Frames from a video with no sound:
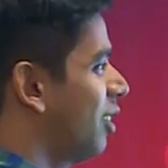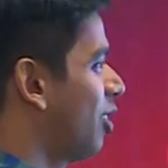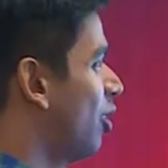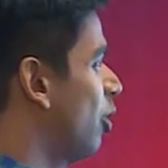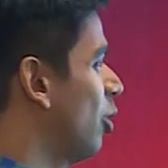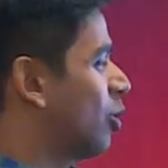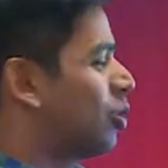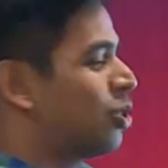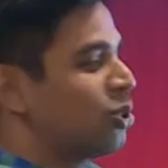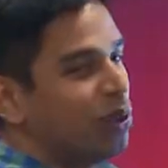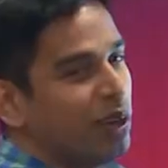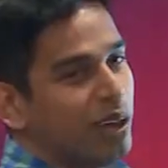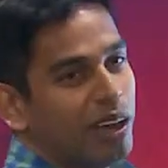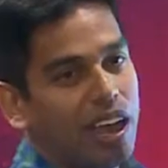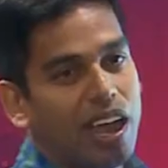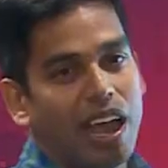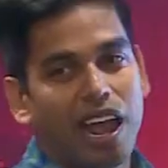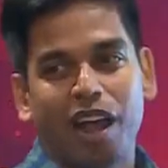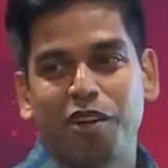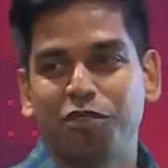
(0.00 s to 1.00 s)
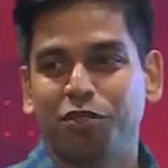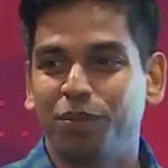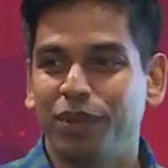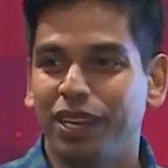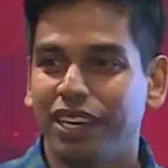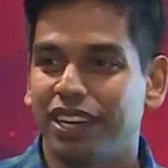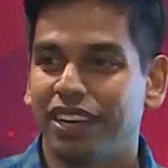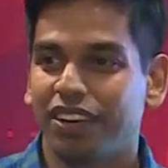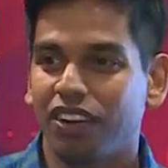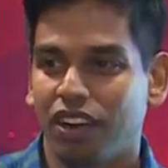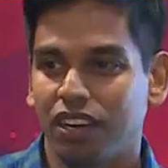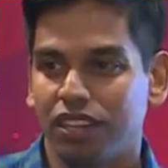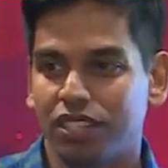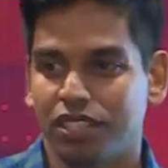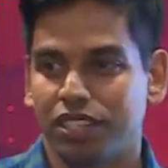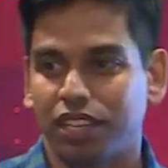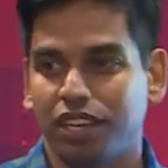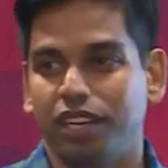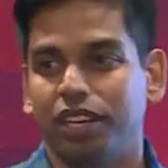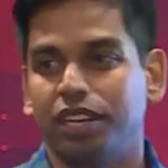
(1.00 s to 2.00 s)
close to $500,000
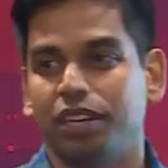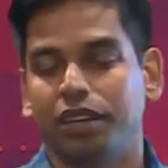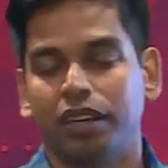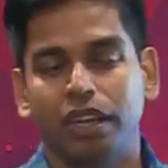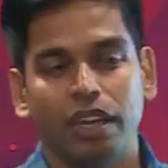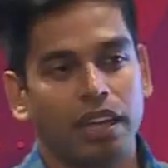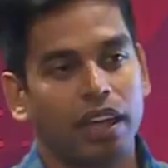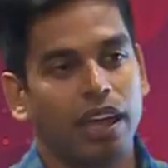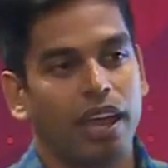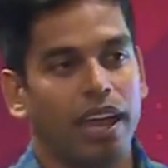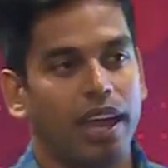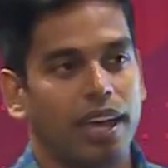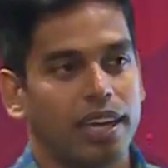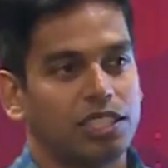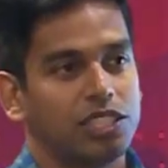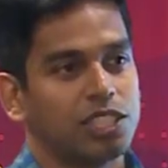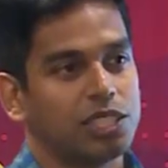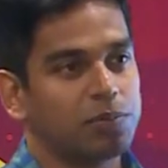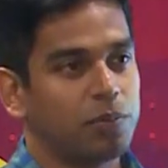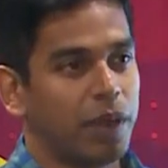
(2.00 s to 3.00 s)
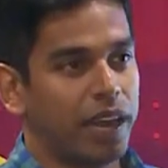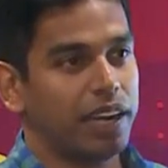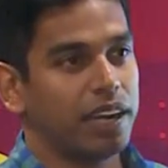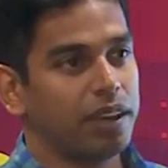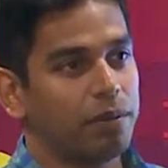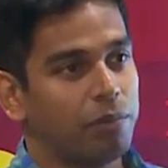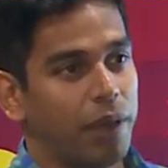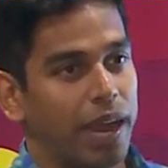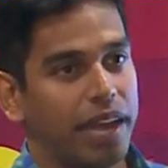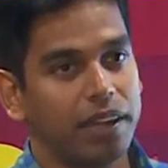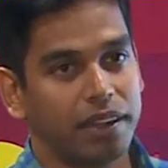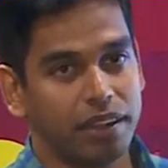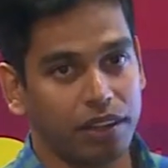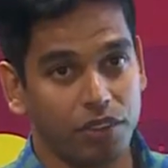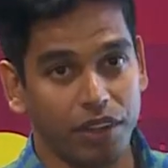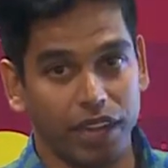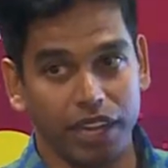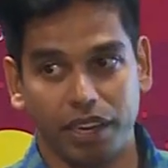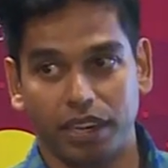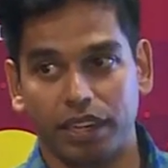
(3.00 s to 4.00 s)
a year just by
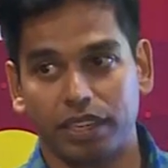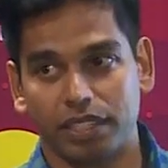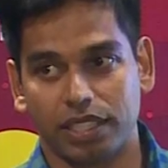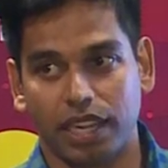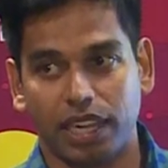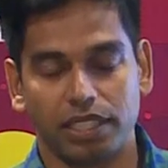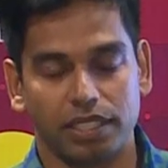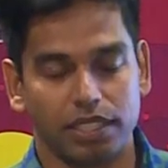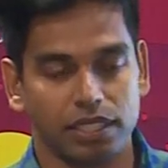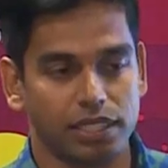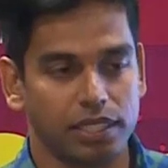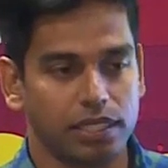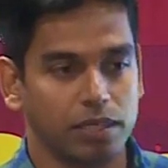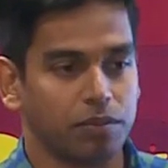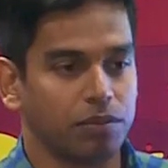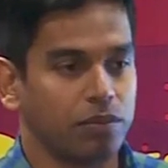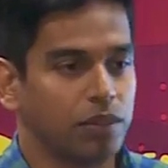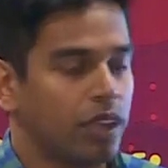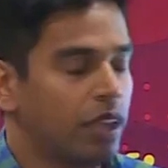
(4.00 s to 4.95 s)
creating a design system.